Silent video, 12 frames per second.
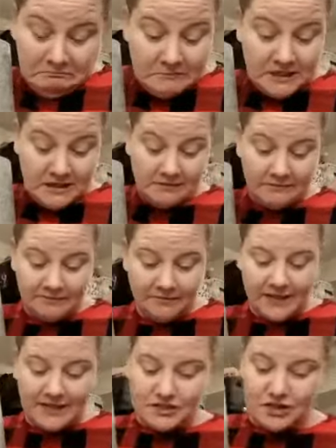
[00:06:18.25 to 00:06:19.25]
you know,
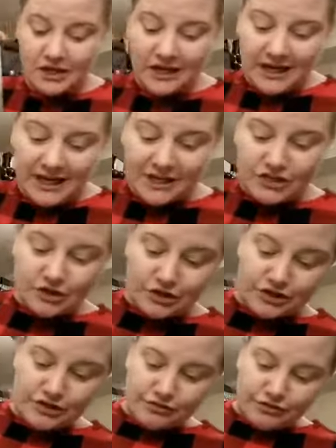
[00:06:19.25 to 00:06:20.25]
it's
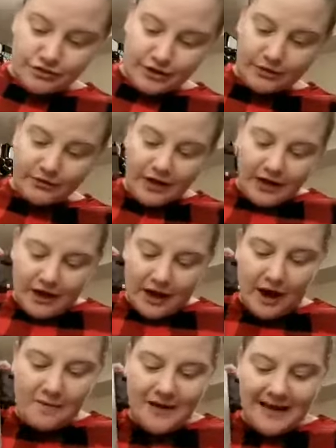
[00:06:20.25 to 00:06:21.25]
yours, you do you.
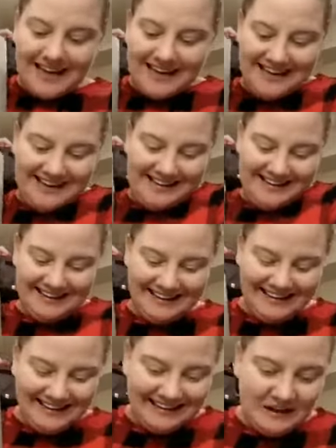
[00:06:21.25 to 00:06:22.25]

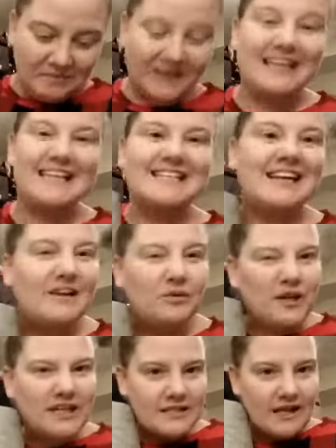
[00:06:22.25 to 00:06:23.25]
My kids hate it
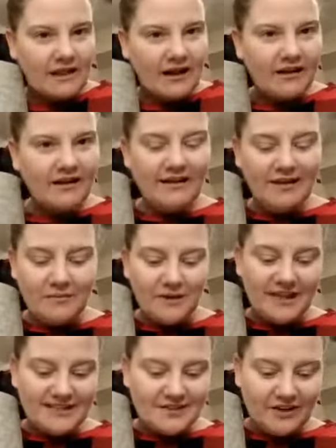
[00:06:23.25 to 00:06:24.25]
when I say that, but
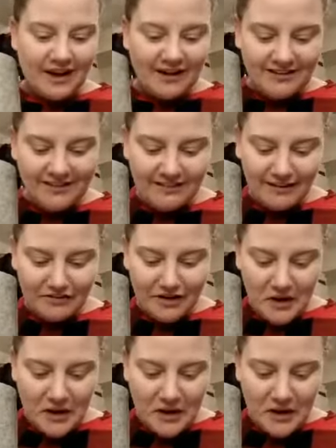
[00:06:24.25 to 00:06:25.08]
that's okay, they'll live.